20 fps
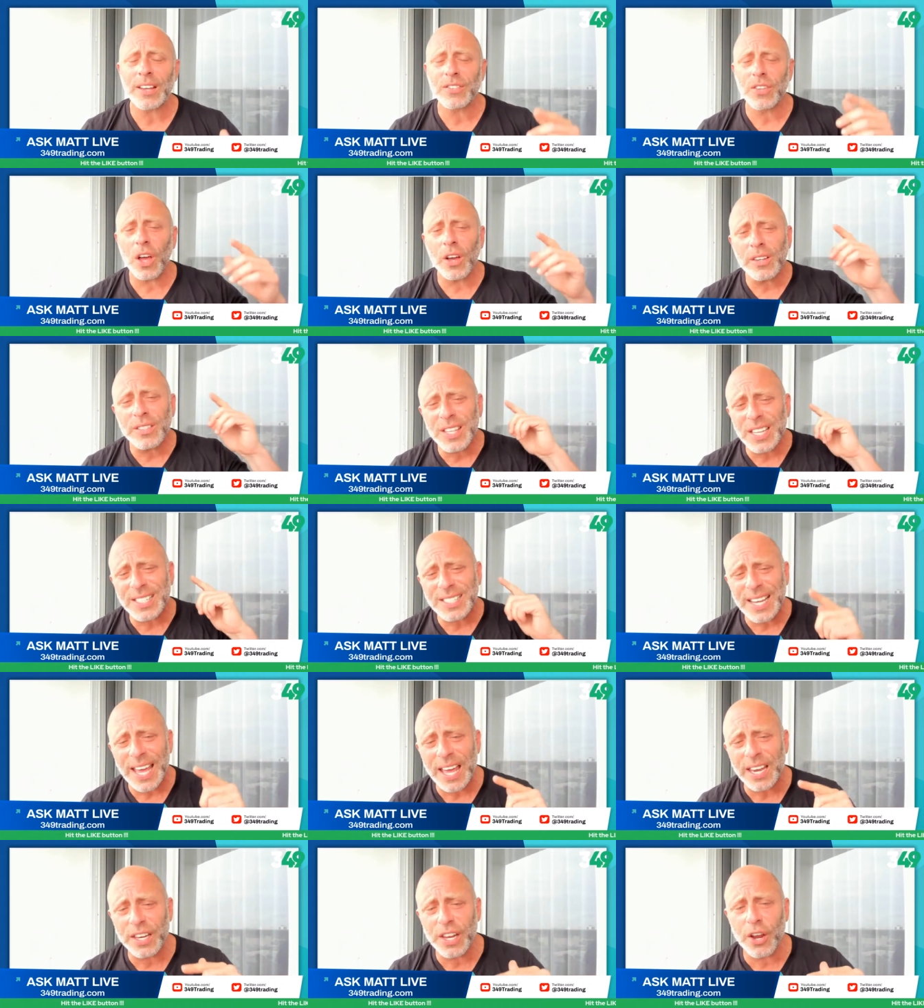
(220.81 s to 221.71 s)
As long as the
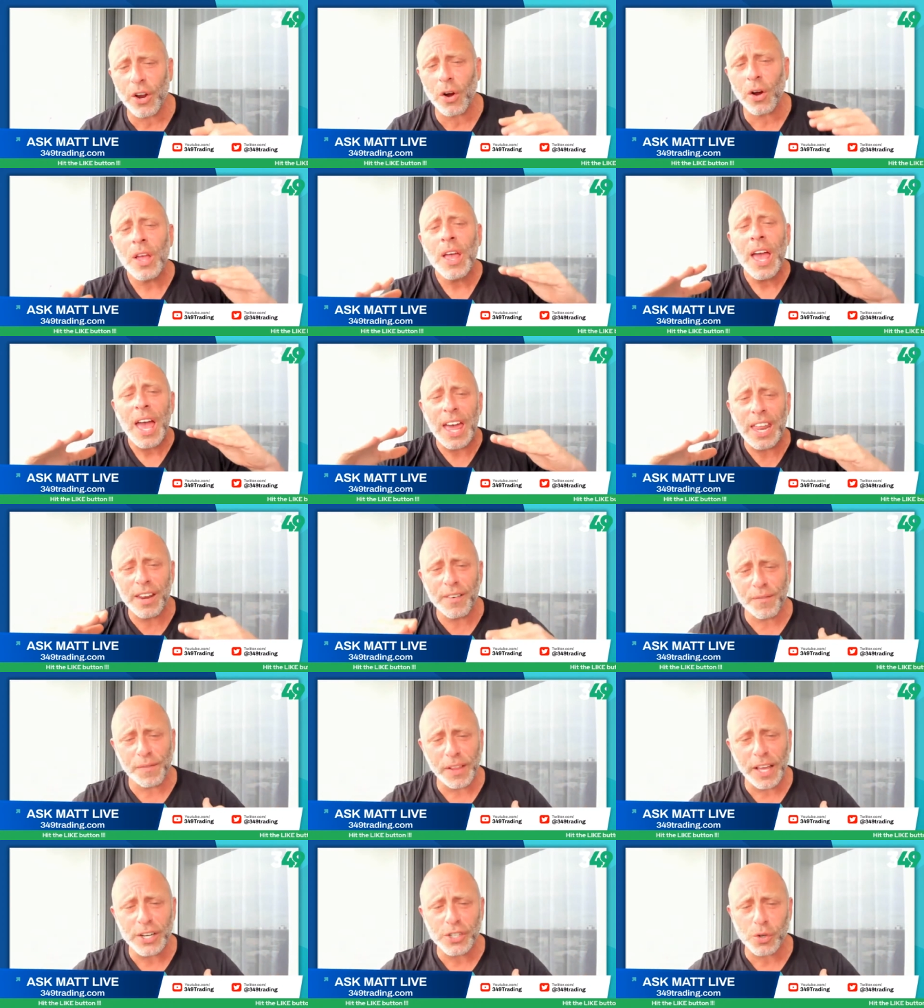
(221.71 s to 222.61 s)
10-year and
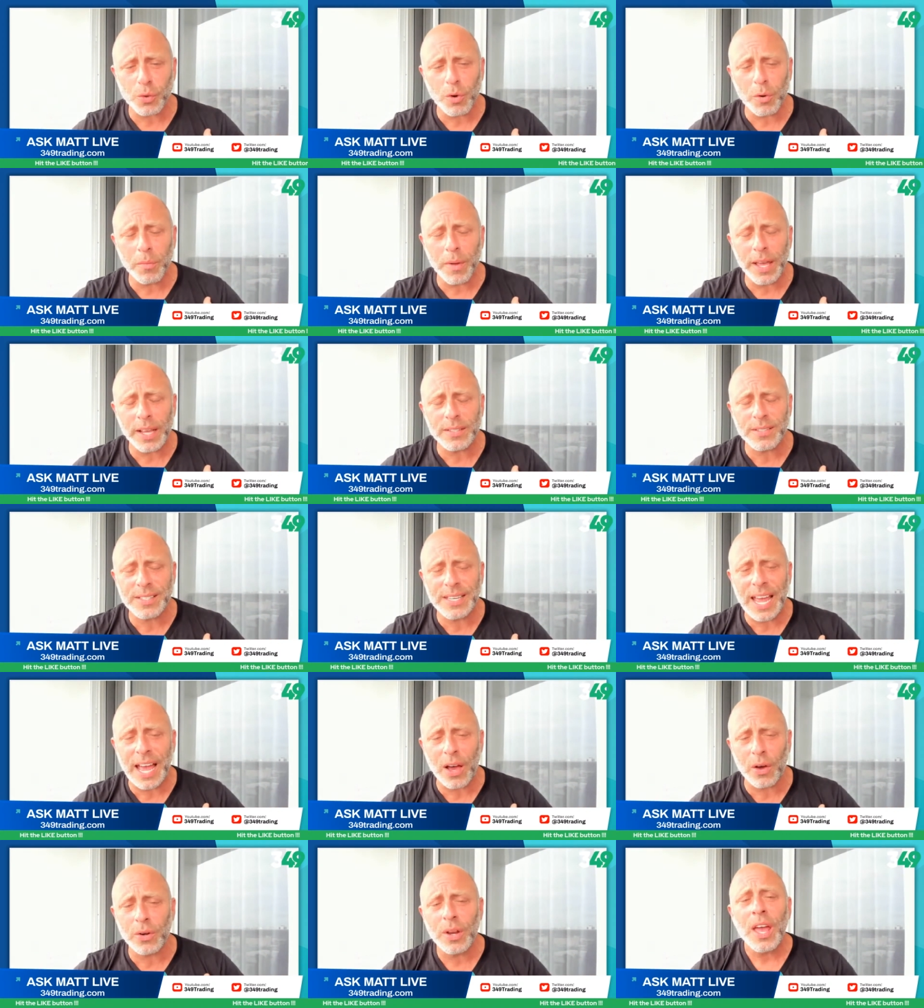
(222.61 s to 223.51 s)
inflation remains
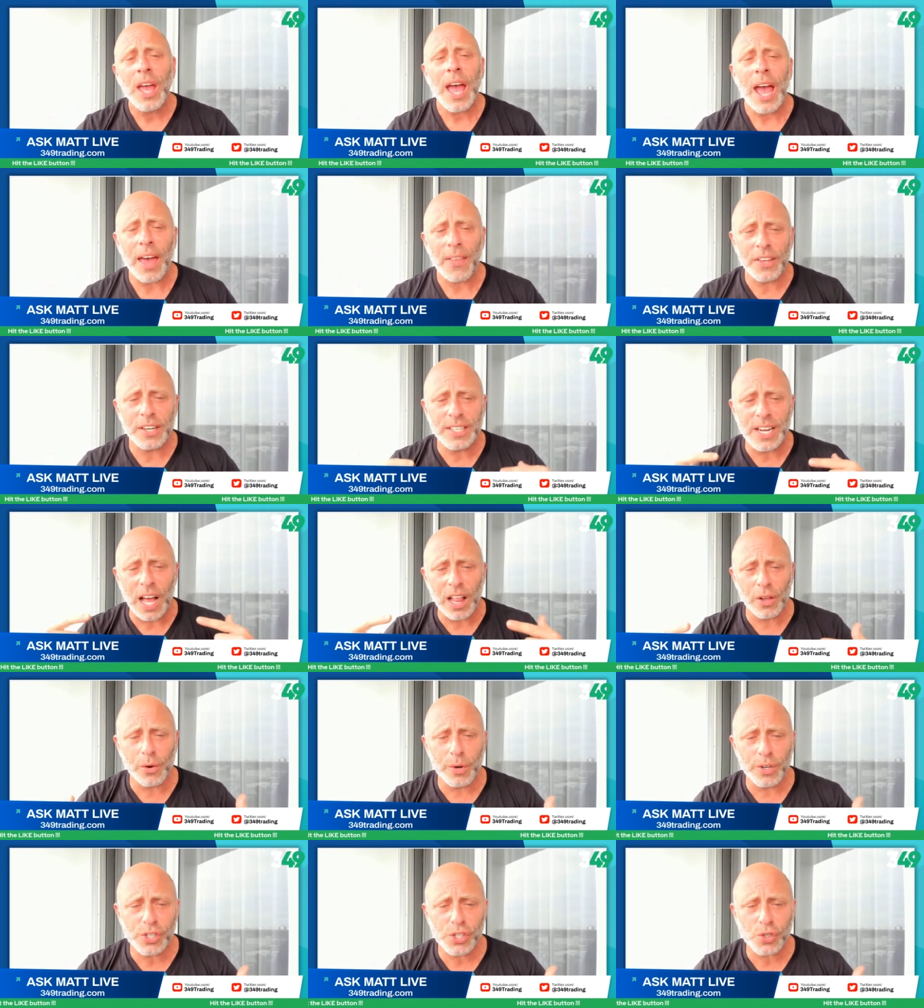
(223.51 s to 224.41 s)
down and the
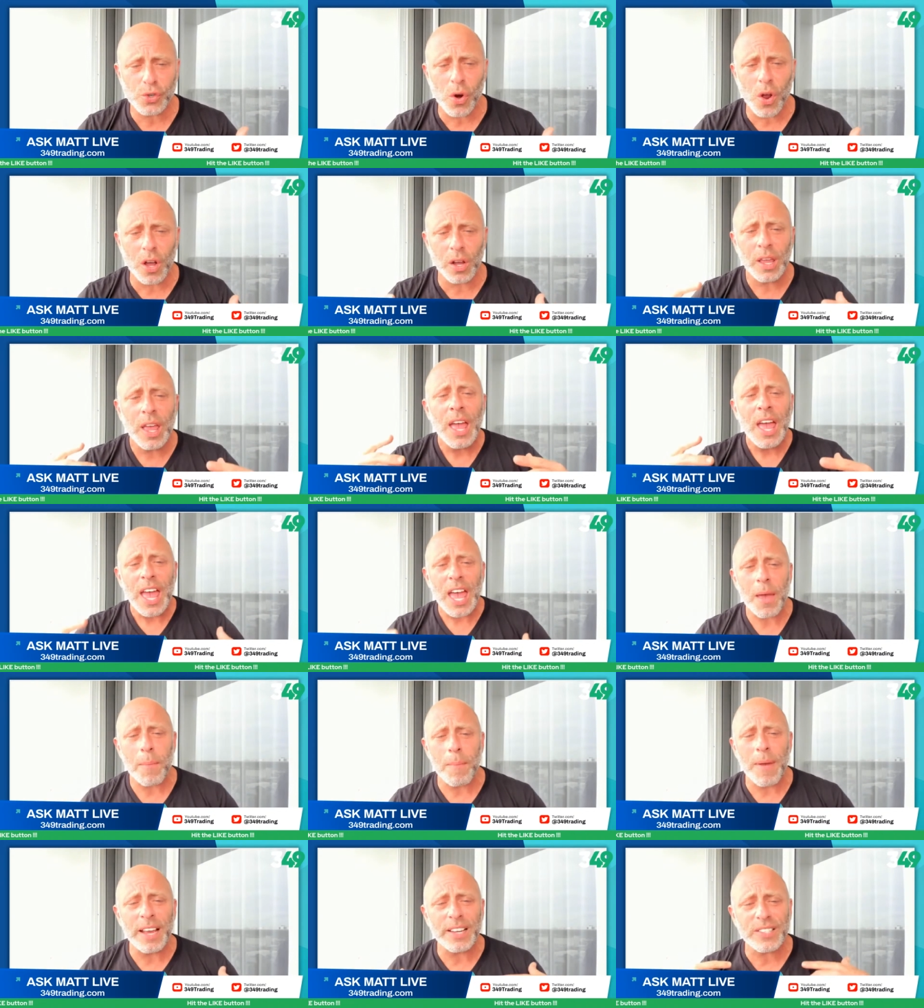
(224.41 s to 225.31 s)
dollar is strong,
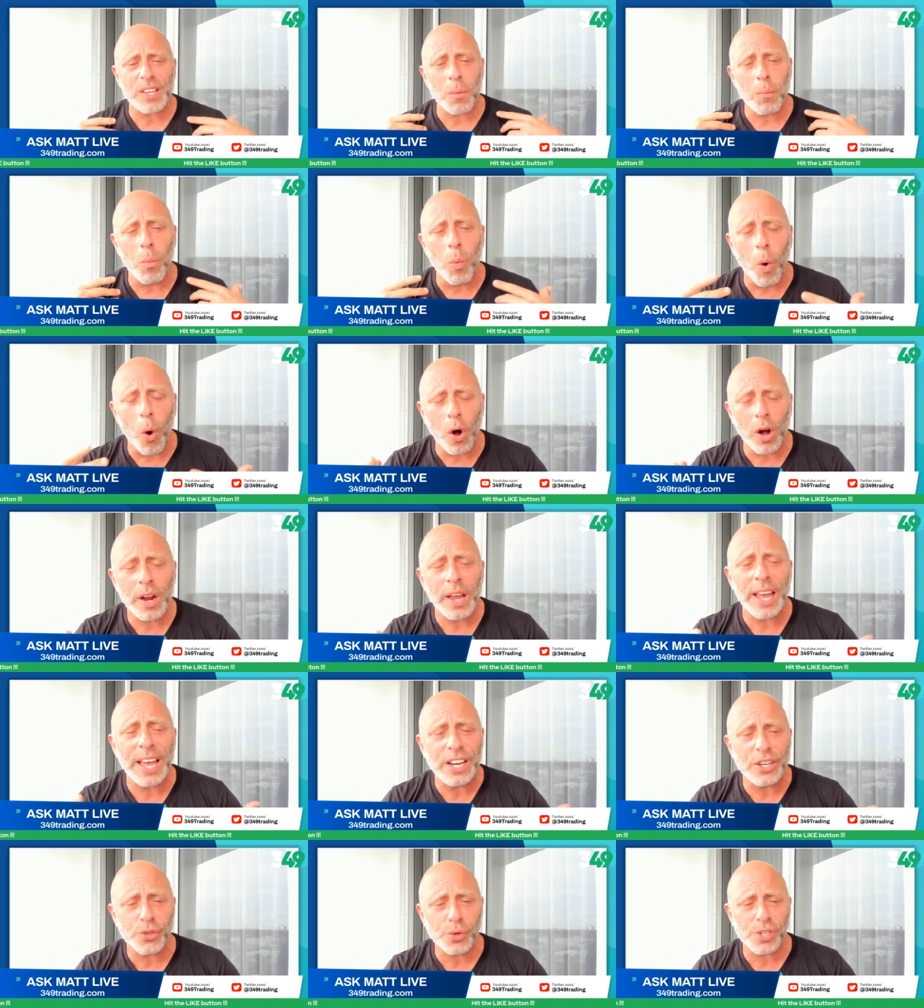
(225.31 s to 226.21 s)
it makes it
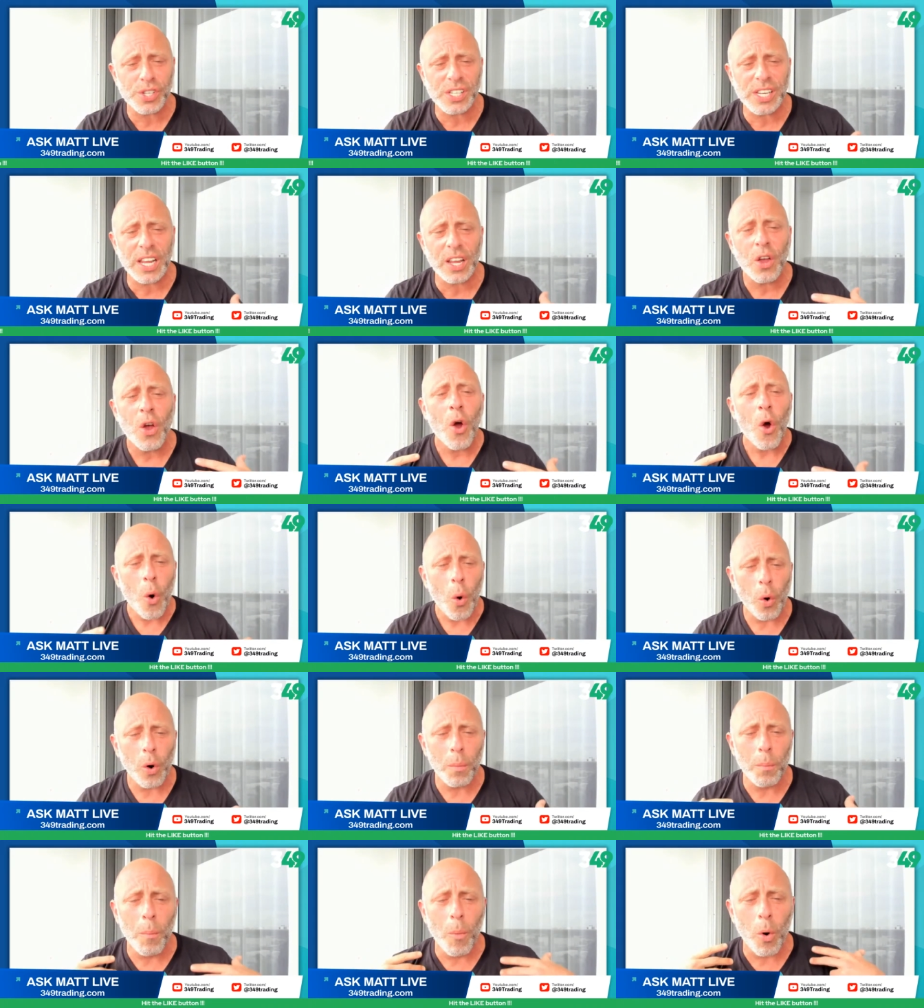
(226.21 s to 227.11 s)
more interesting
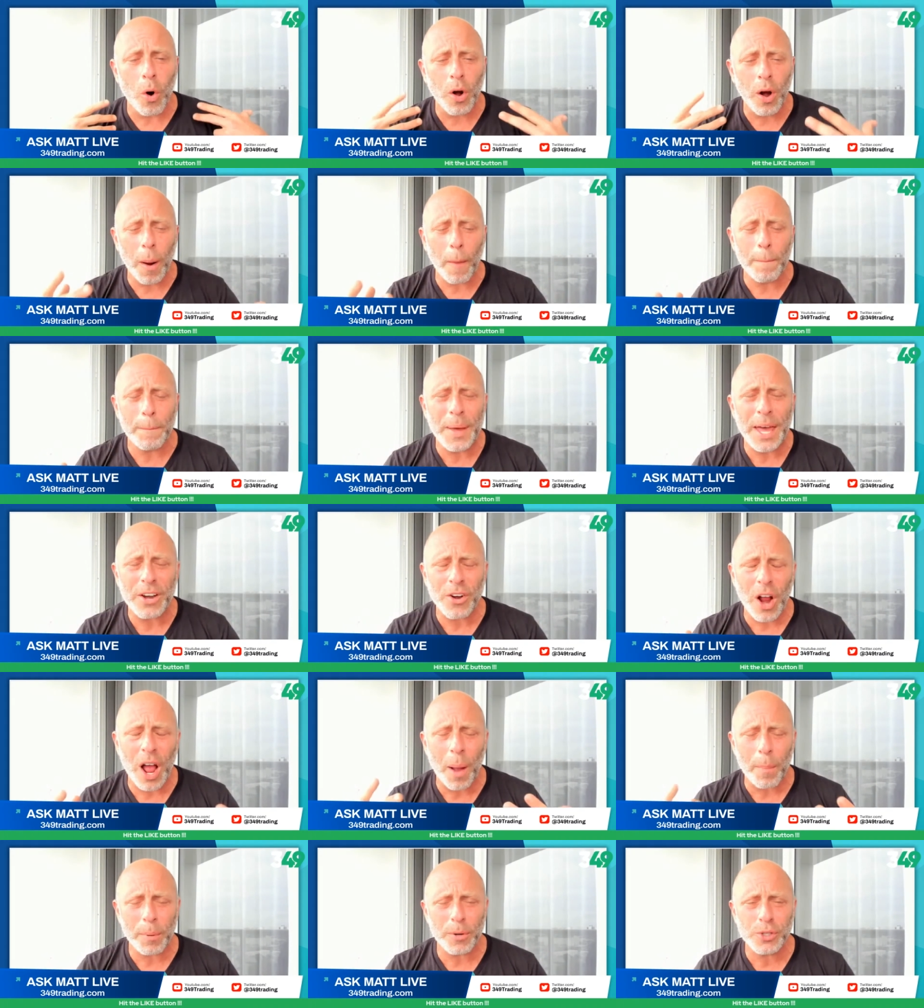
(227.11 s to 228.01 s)
or more a
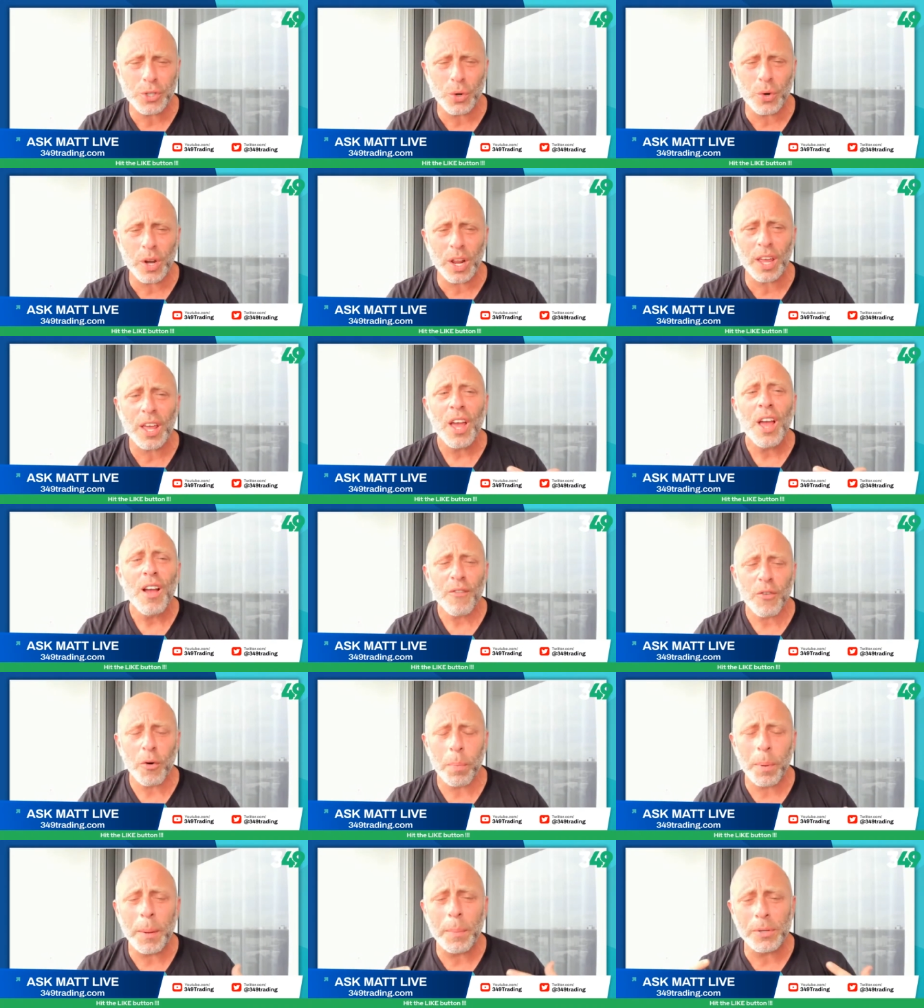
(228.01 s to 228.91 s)
better opportunity
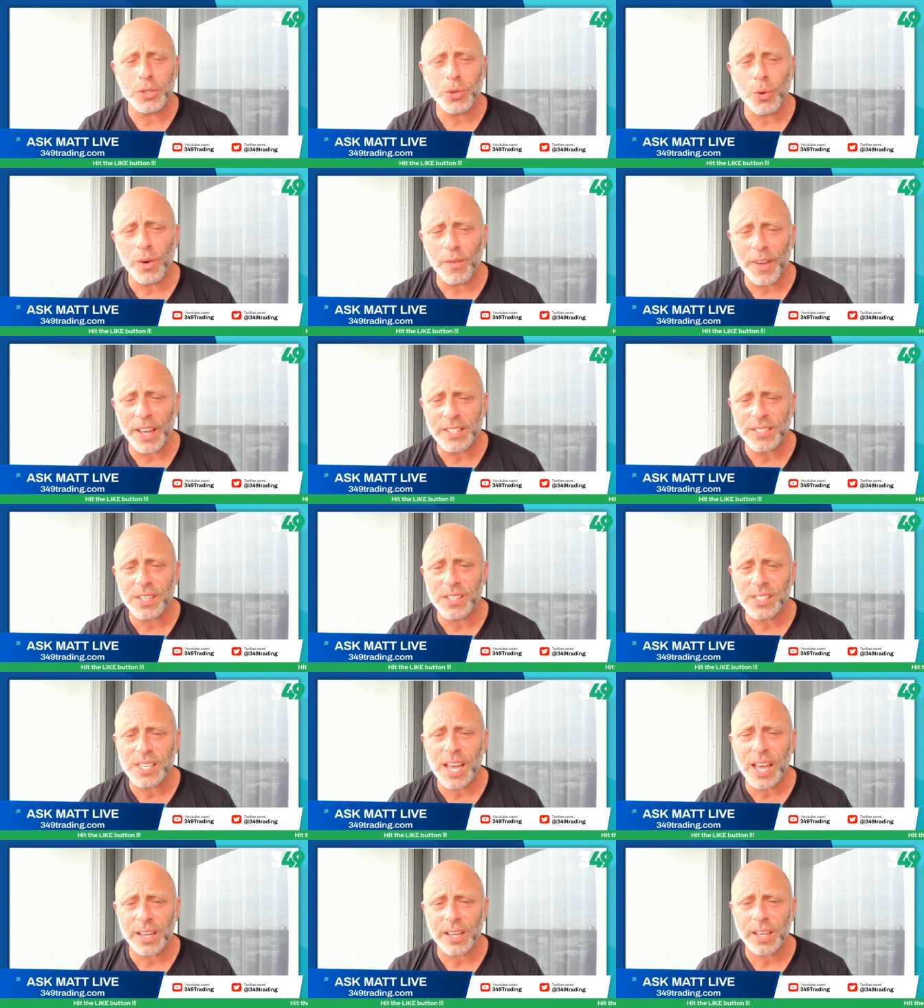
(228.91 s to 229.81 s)
for people to invest
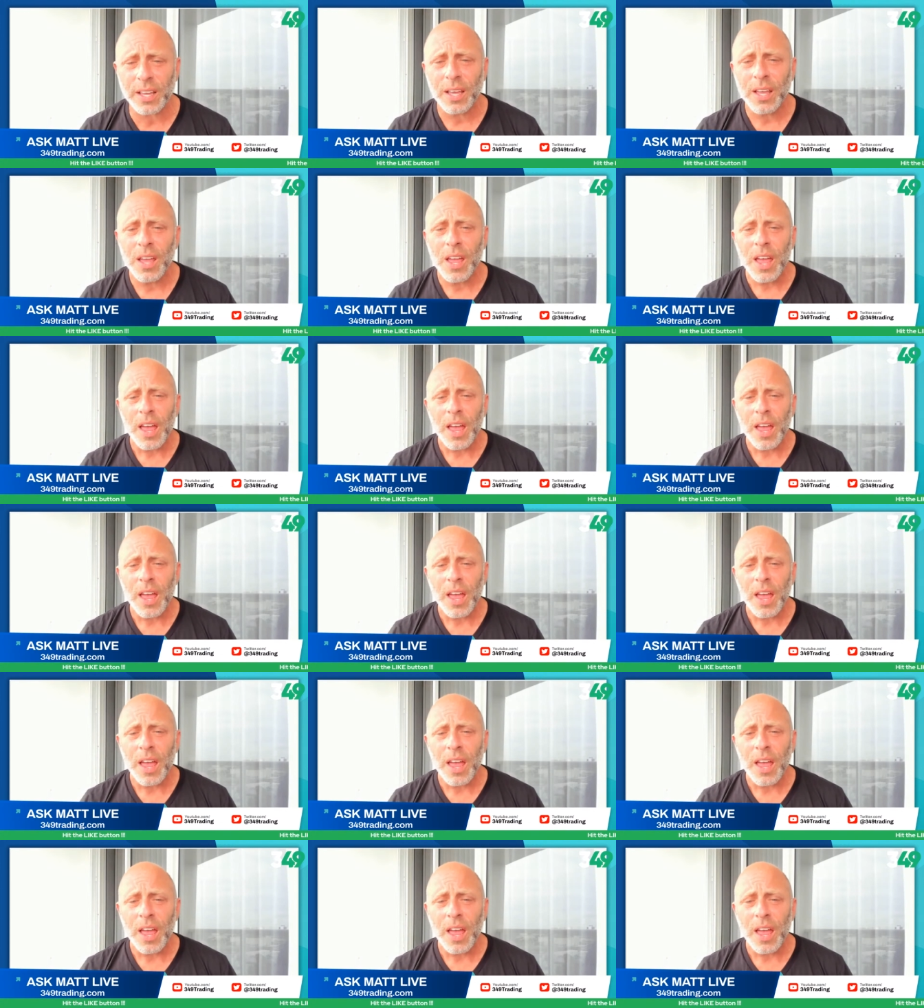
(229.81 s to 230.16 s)
in tech.